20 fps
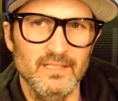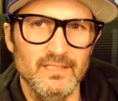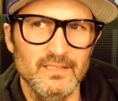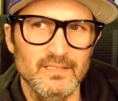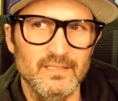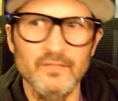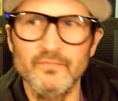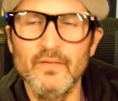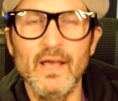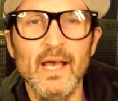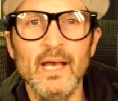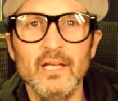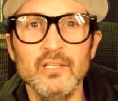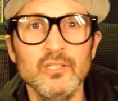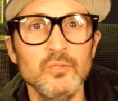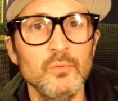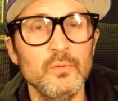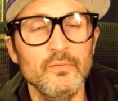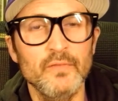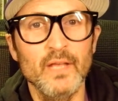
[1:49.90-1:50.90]
the
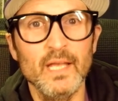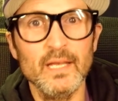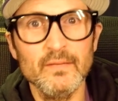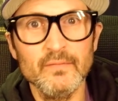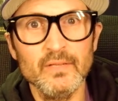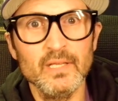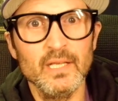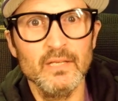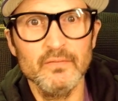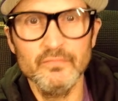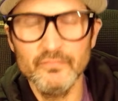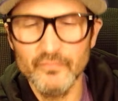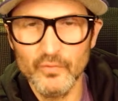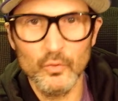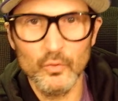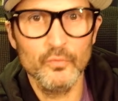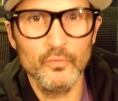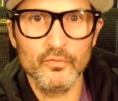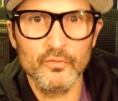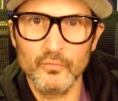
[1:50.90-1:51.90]
value of having a
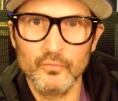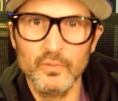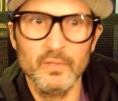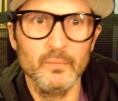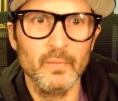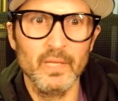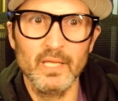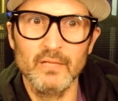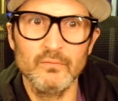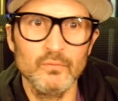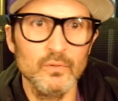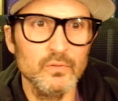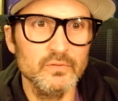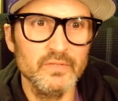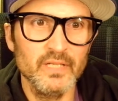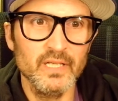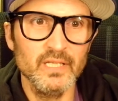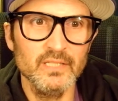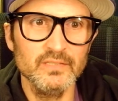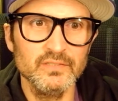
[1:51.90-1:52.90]
full three-man
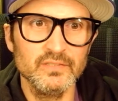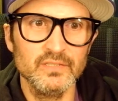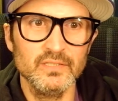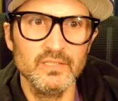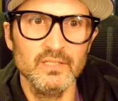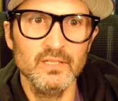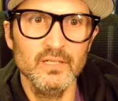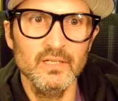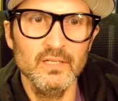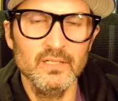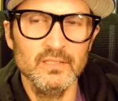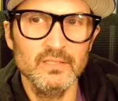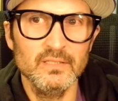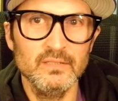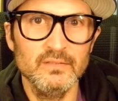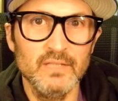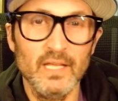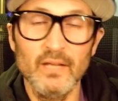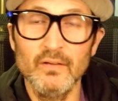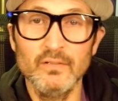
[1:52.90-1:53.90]
rotation.
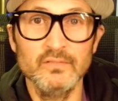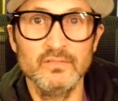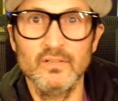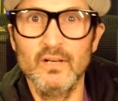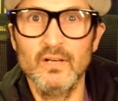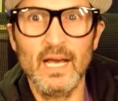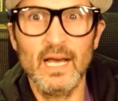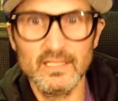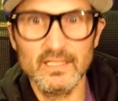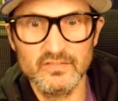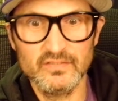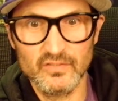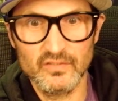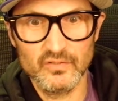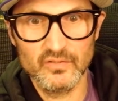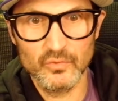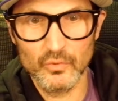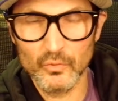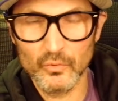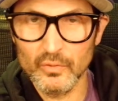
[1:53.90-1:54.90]
There is a lot of
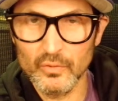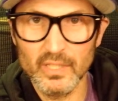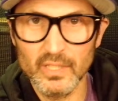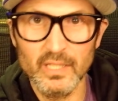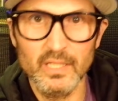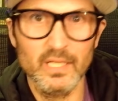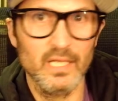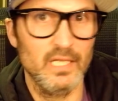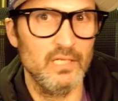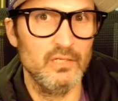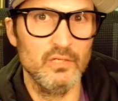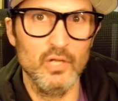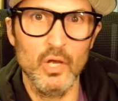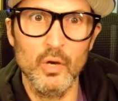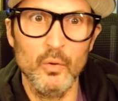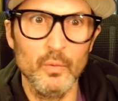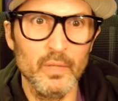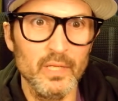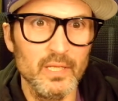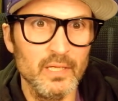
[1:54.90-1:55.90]
security in
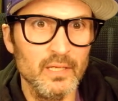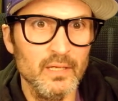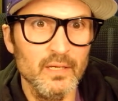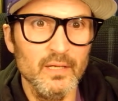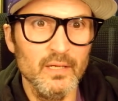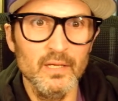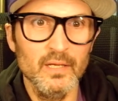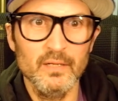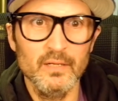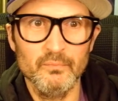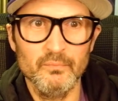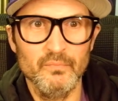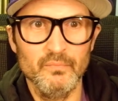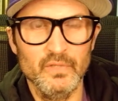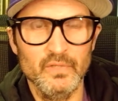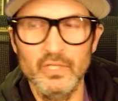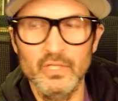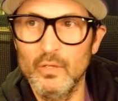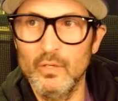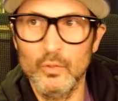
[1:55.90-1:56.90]
knowing,
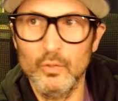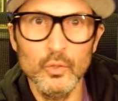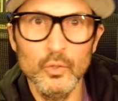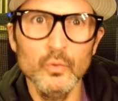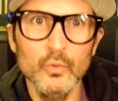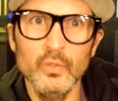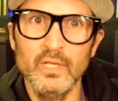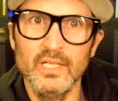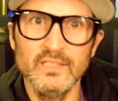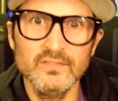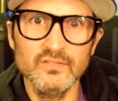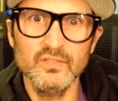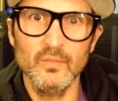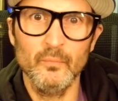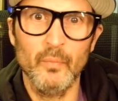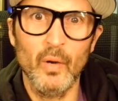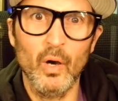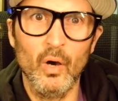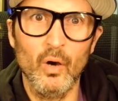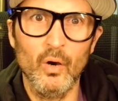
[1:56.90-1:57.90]
who gets the
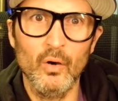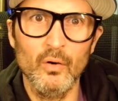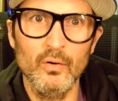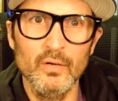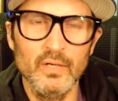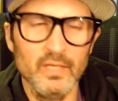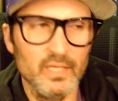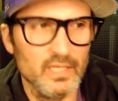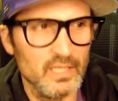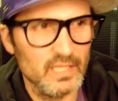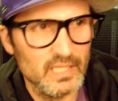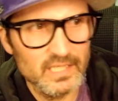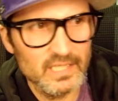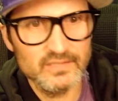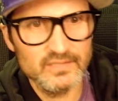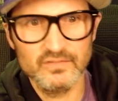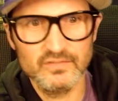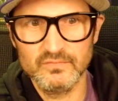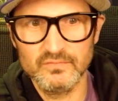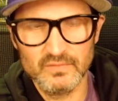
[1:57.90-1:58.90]
ball
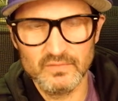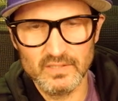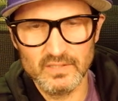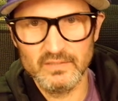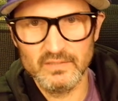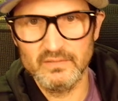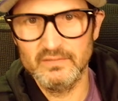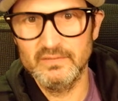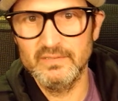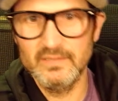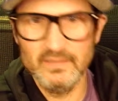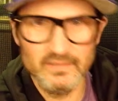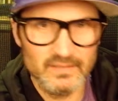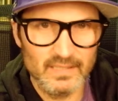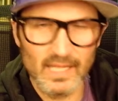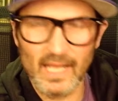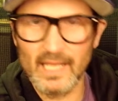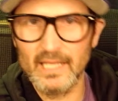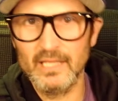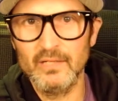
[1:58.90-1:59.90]
each
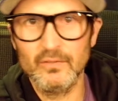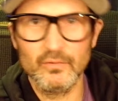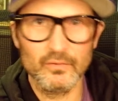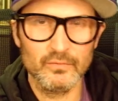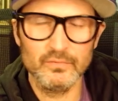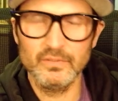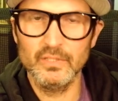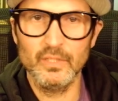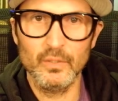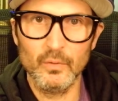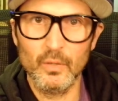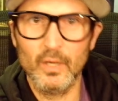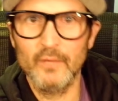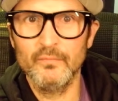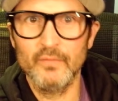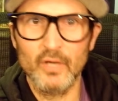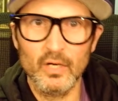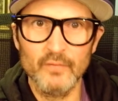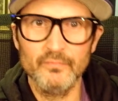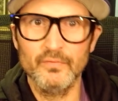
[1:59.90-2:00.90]
night or,
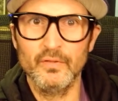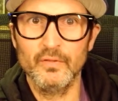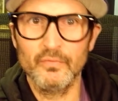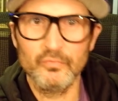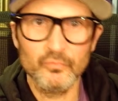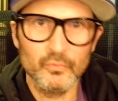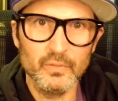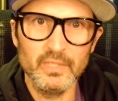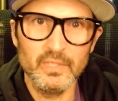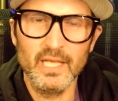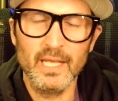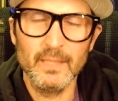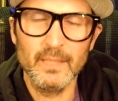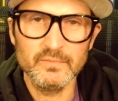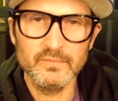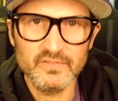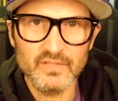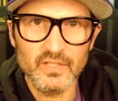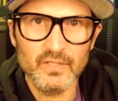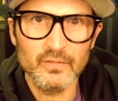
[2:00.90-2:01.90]
of the 3-game
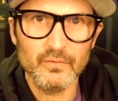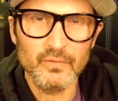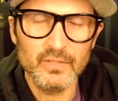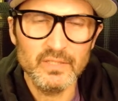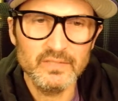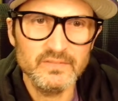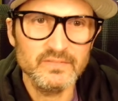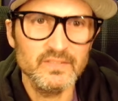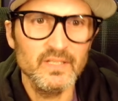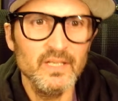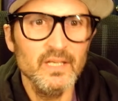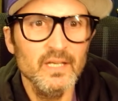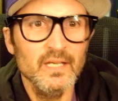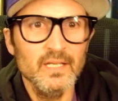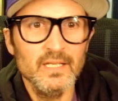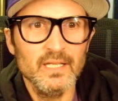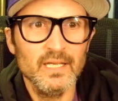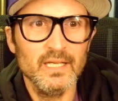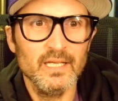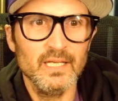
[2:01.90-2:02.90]
series.
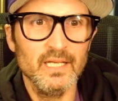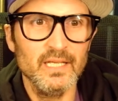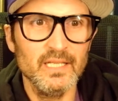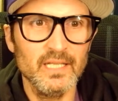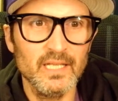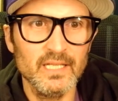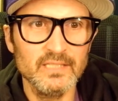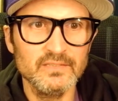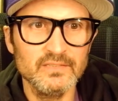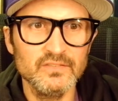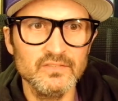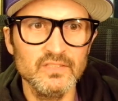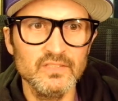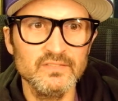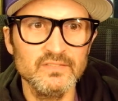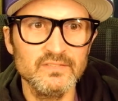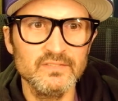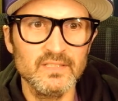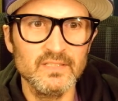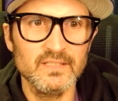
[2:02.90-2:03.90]
It's
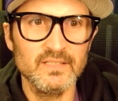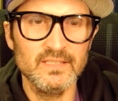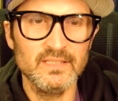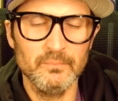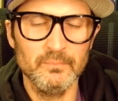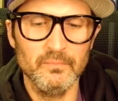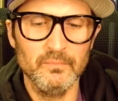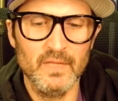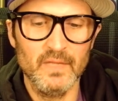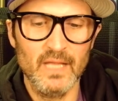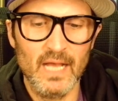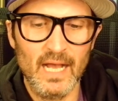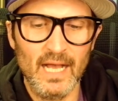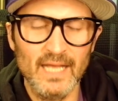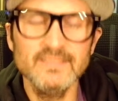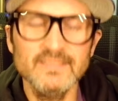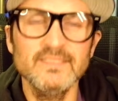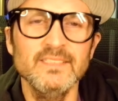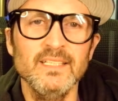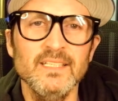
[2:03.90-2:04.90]
just, I
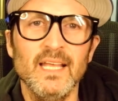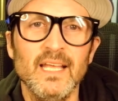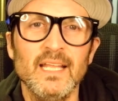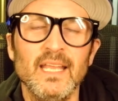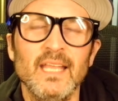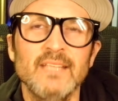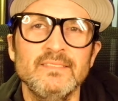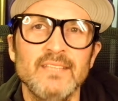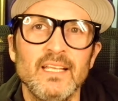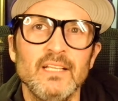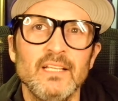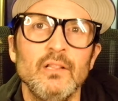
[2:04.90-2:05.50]
see that as a